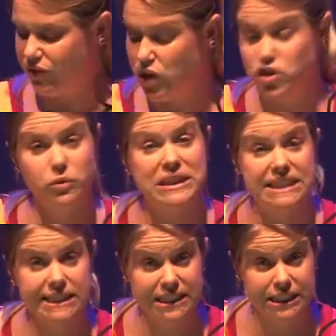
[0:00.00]
You do what's
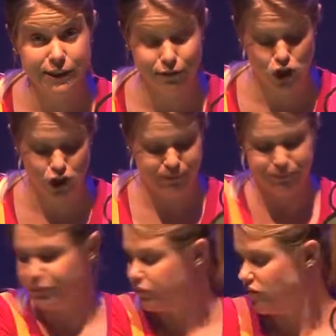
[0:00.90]
easiest for you.
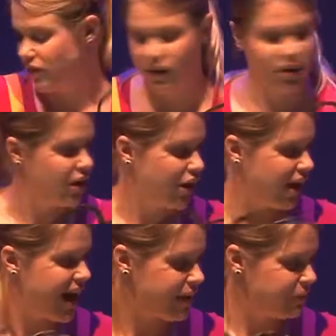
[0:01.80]
Okay,